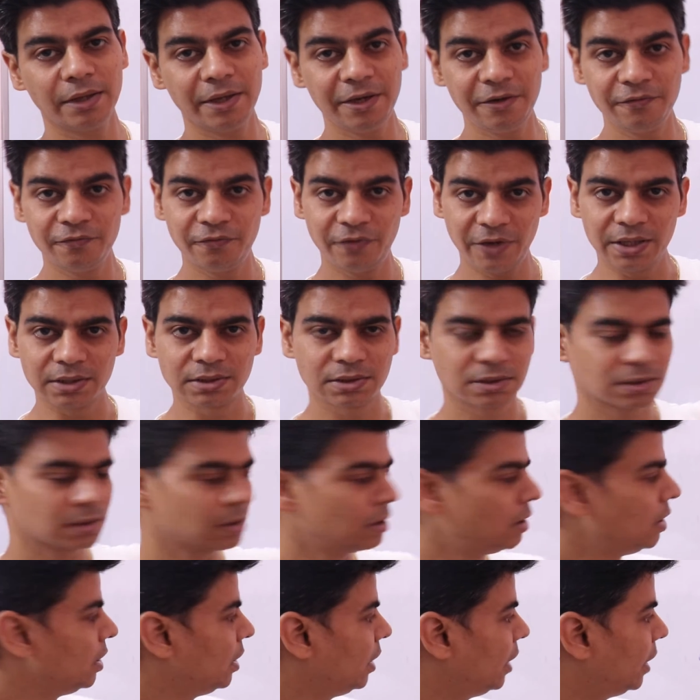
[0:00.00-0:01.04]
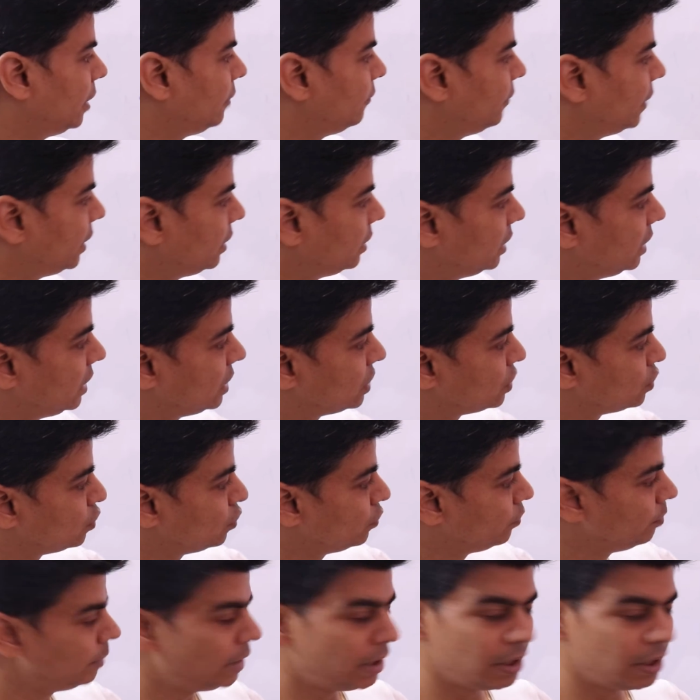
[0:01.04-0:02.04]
in phase, and when these two